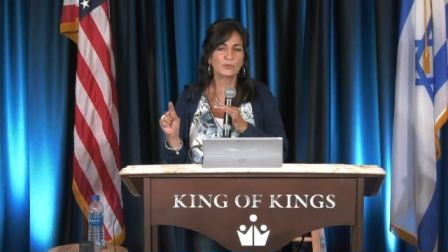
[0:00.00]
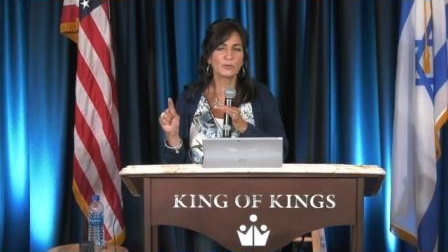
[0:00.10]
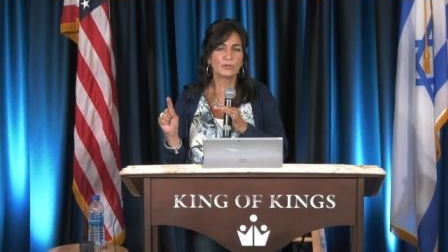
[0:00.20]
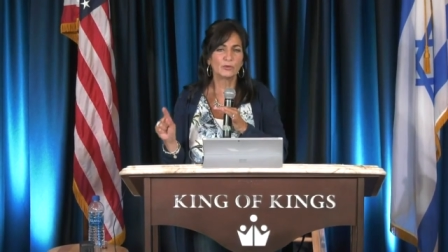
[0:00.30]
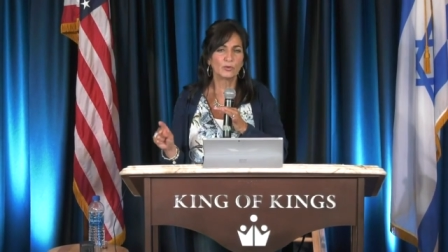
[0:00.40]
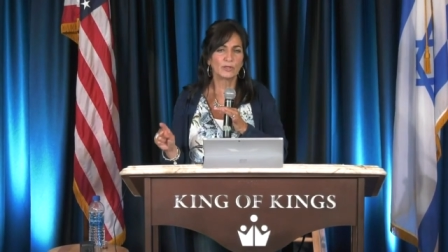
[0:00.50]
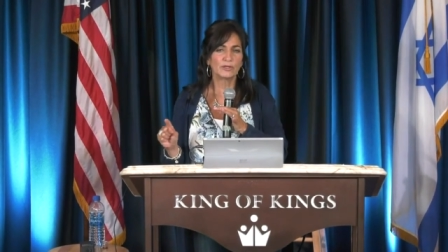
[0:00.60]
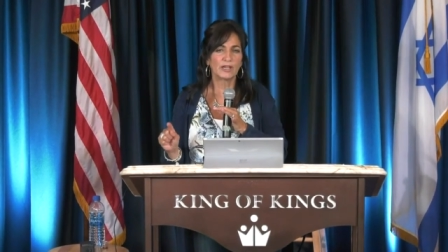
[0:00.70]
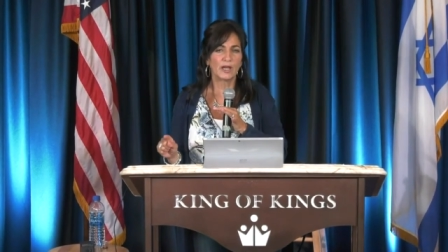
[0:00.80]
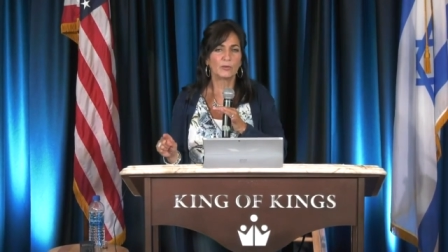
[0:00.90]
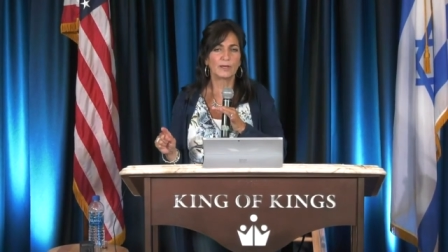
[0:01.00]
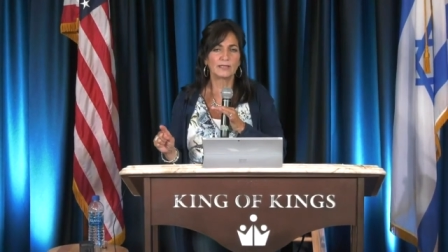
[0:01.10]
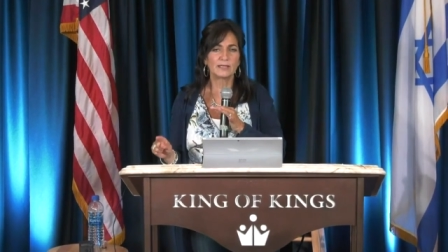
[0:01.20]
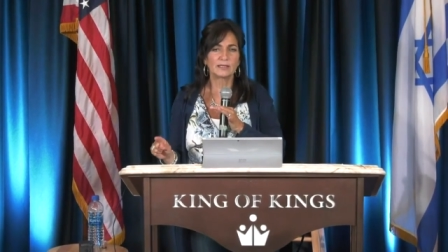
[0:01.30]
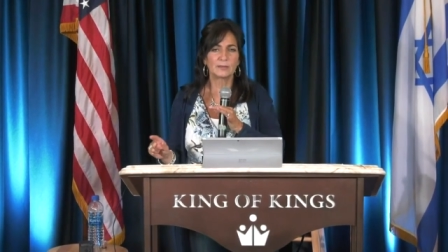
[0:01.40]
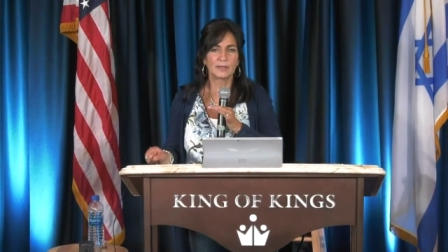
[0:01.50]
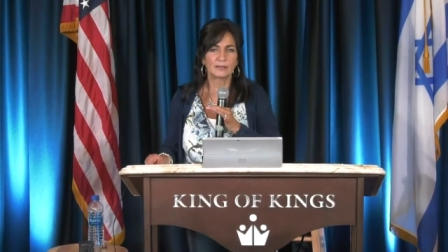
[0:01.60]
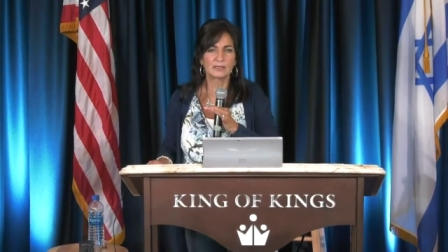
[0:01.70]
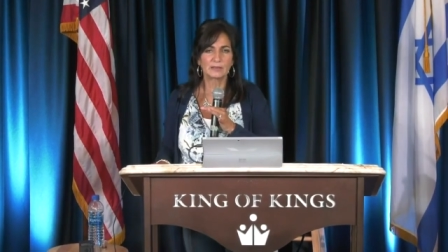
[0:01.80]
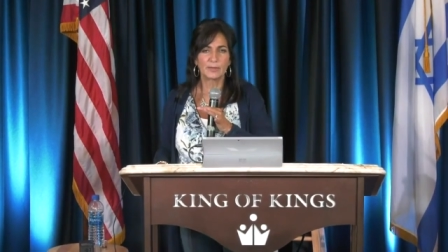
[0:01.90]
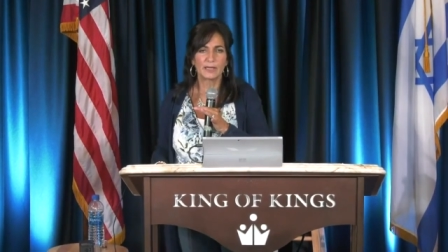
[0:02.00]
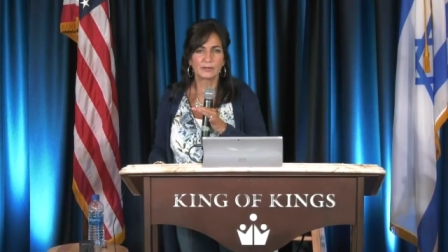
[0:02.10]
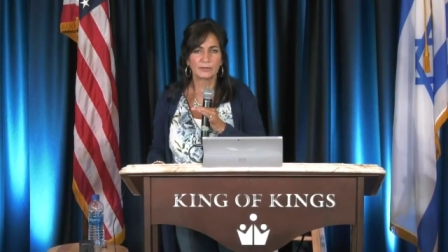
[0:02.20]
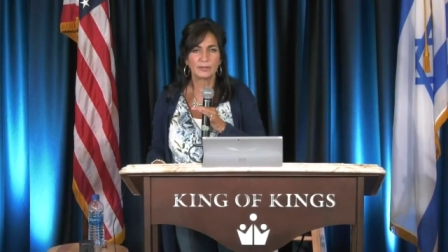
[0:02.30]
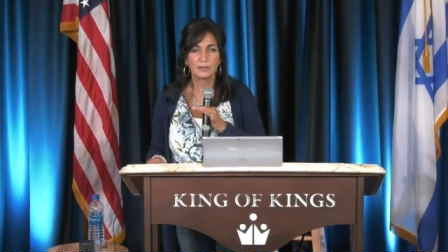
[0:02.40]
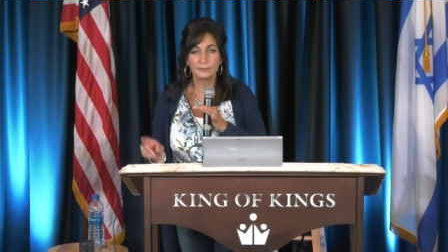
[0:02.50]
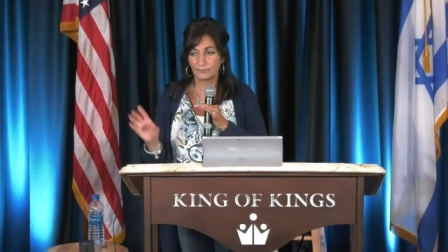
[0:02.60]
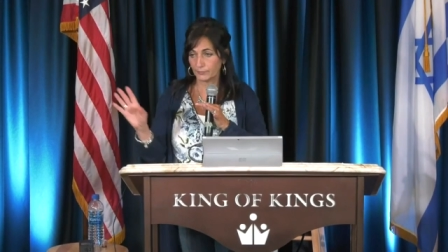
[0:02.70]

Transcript: Here's what the Lord Yahweh says about this matter.